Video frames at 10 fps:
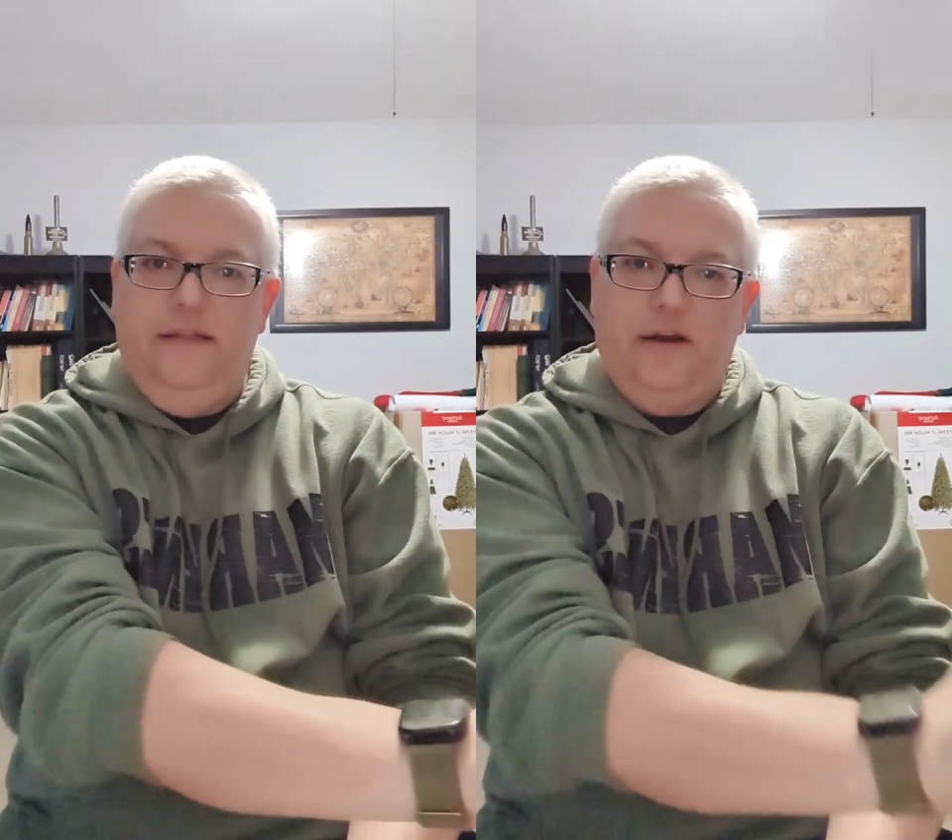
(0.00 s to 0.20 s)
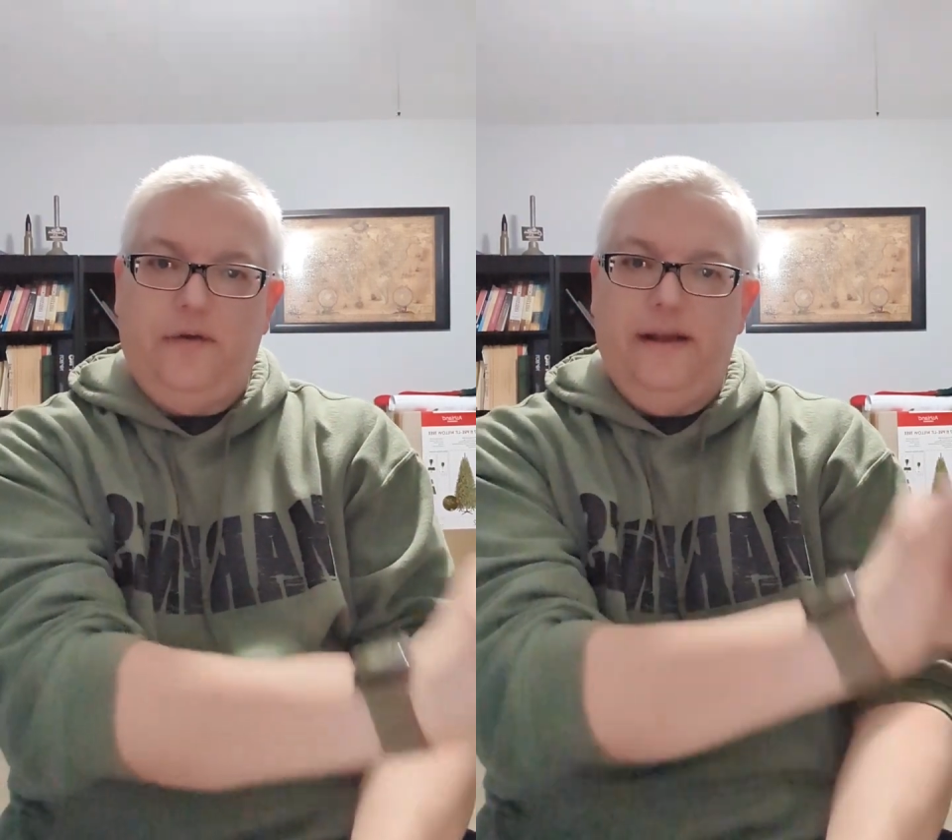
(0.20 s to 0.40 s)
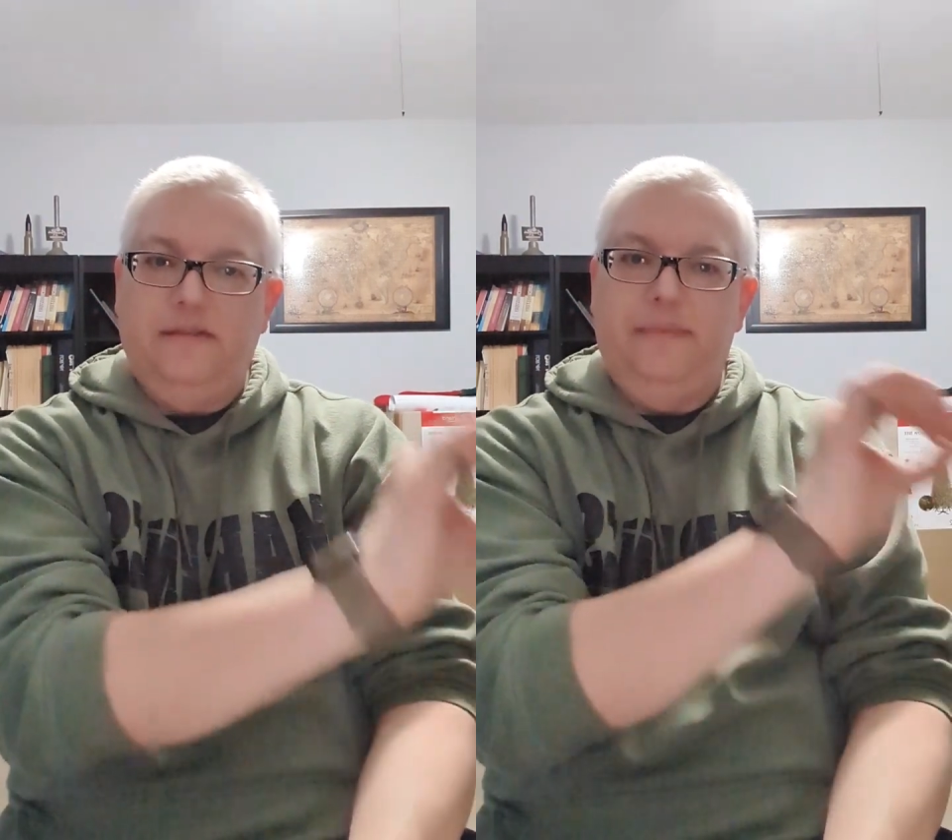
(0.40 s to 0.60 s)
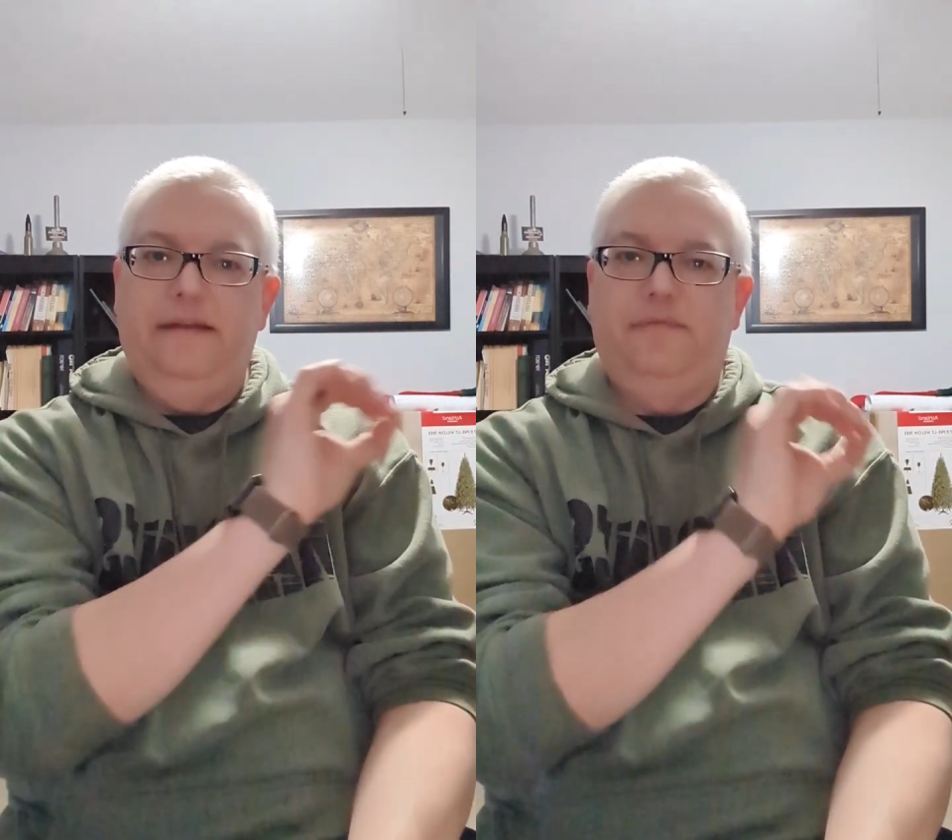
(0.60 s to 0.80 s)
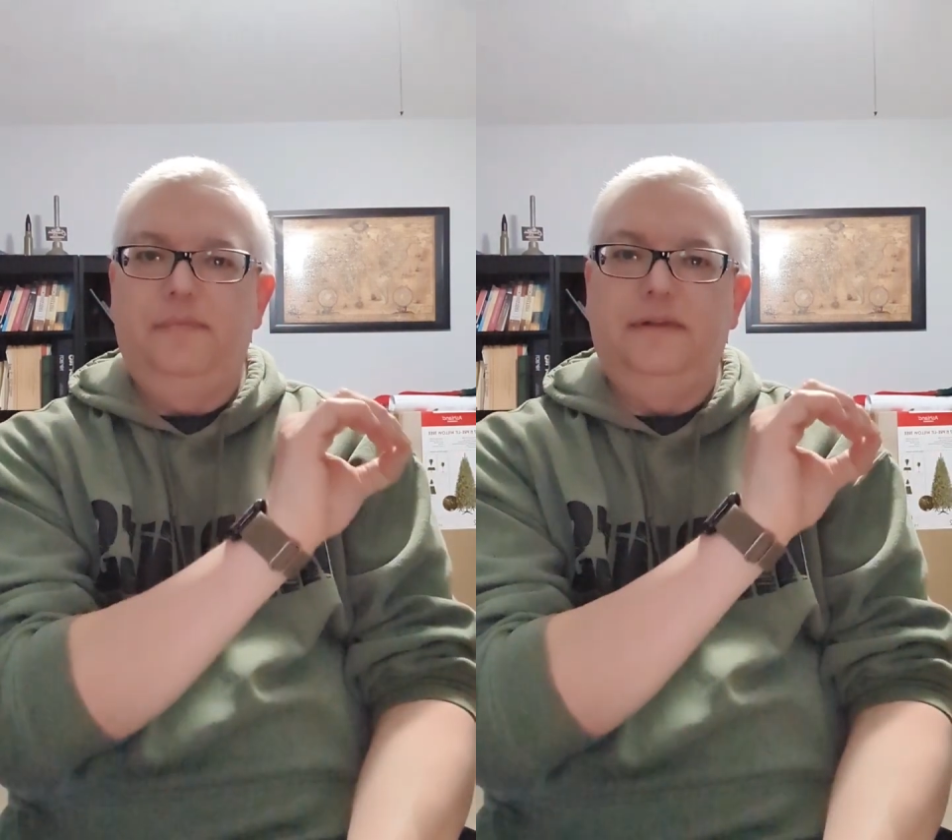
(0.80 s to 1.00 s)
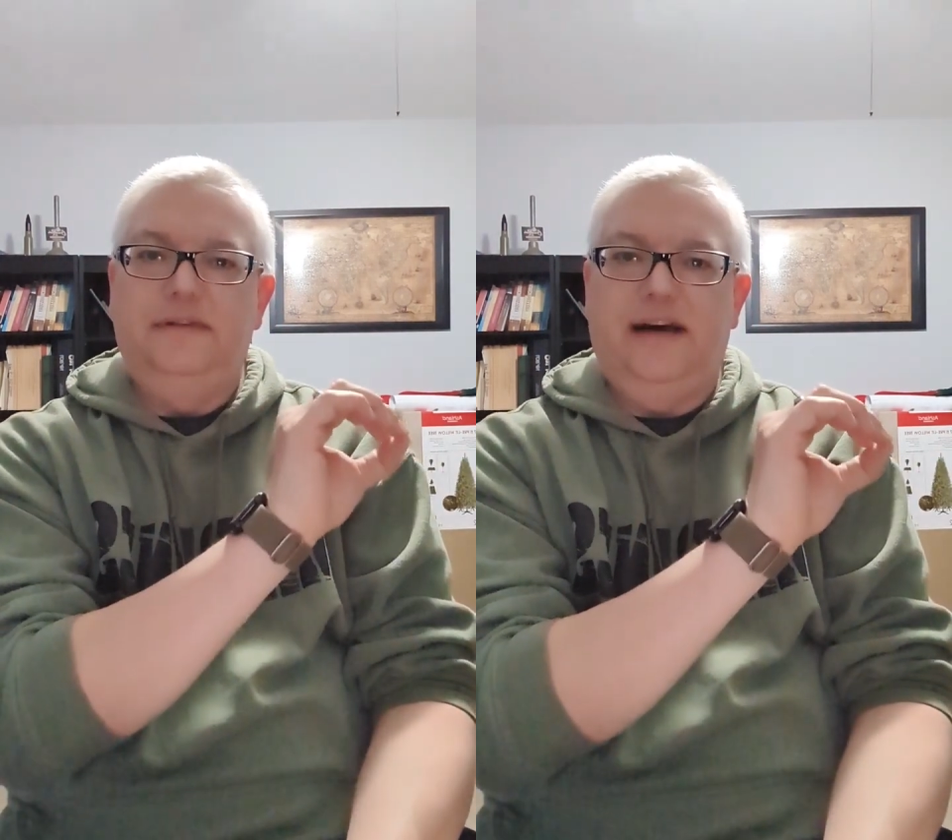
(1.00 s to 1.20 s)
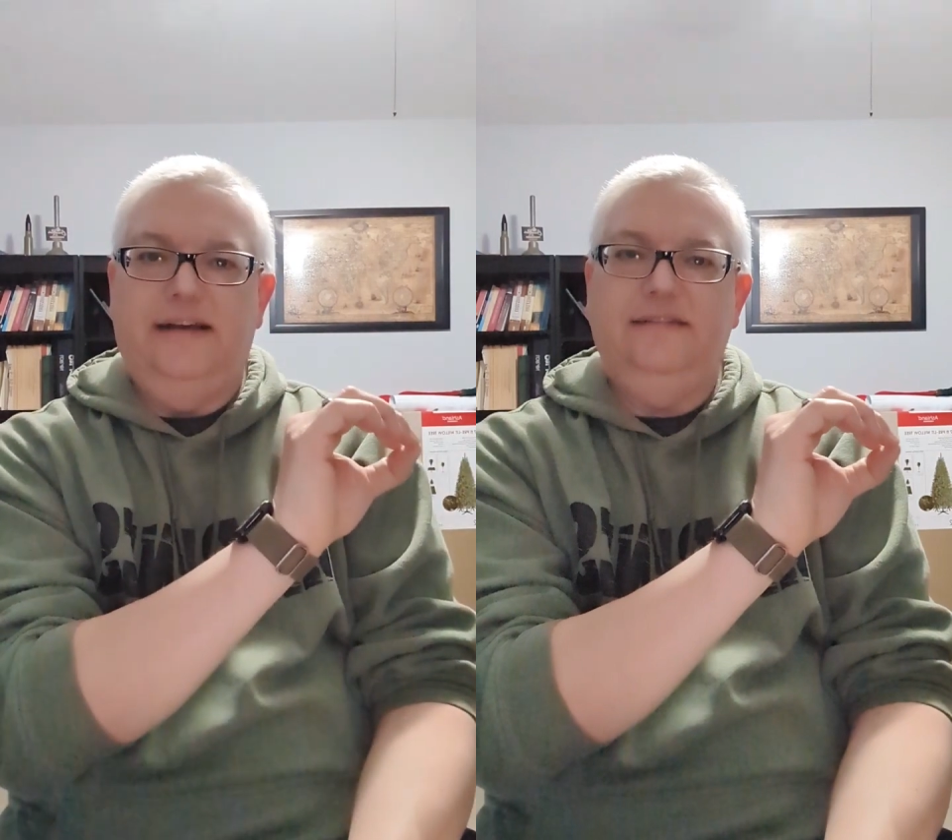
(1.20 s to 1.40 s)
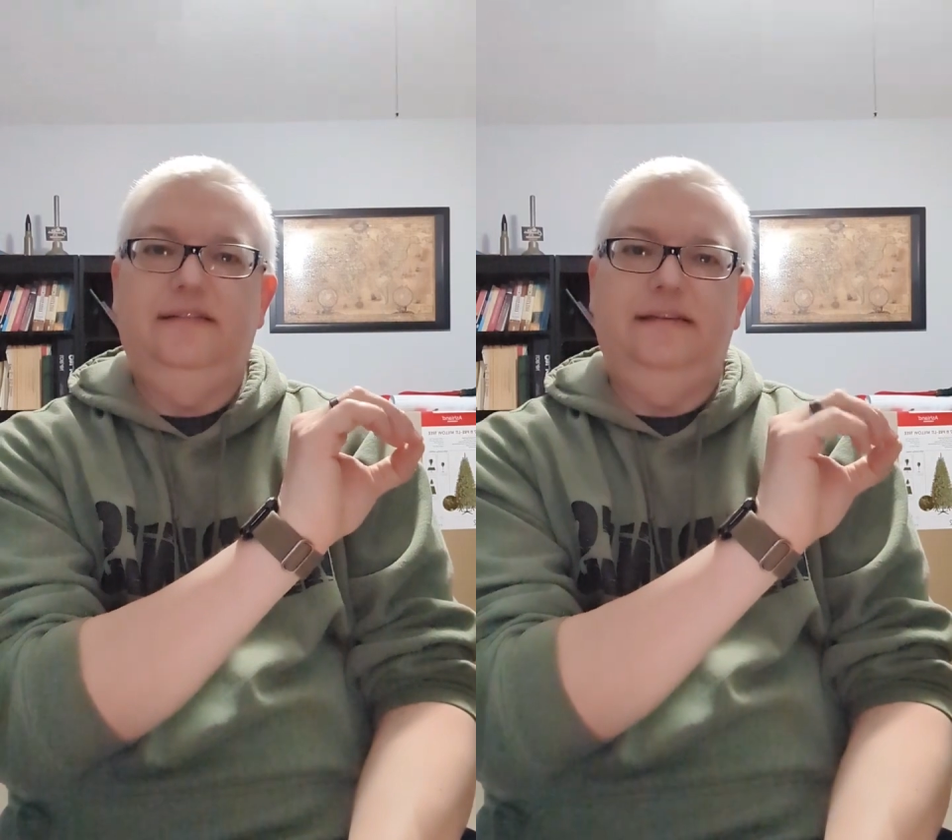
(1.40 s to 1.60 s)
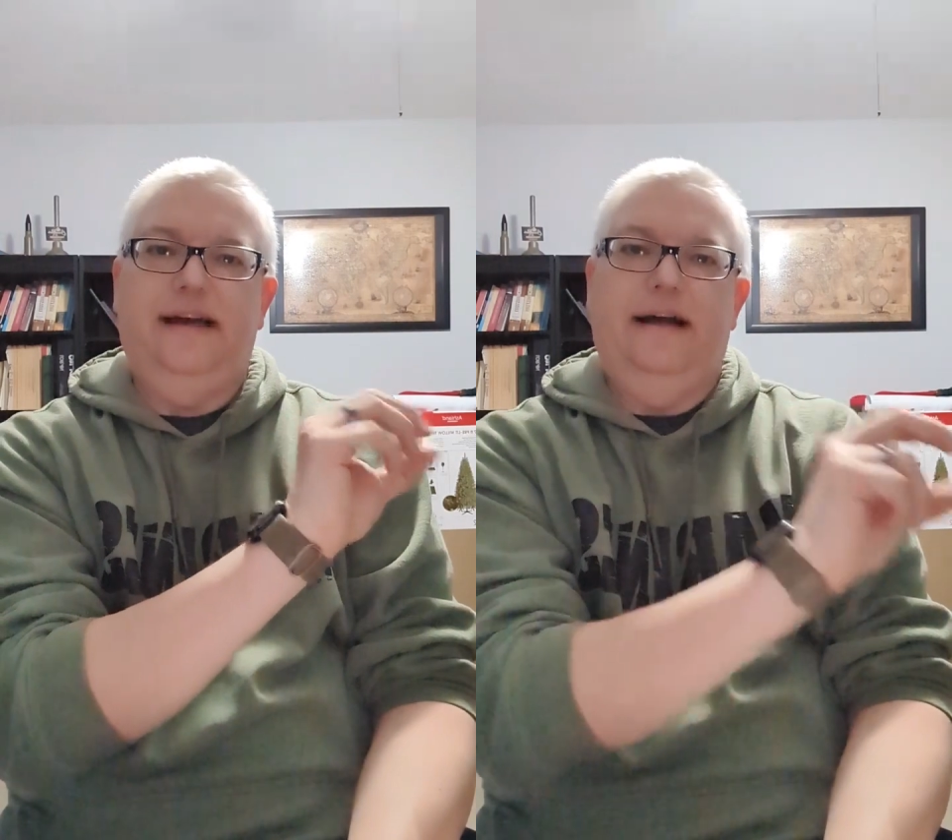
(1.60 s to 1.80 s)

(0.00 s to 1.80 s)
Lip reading: then creates man from the dust